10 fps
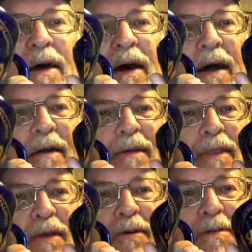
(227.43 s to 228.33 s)

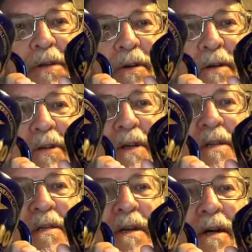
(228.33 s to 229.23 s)
Aren't those
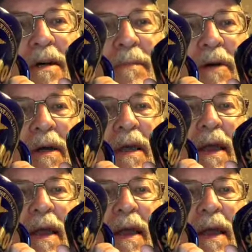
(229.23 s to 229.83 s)
gorgeous? Oh, my.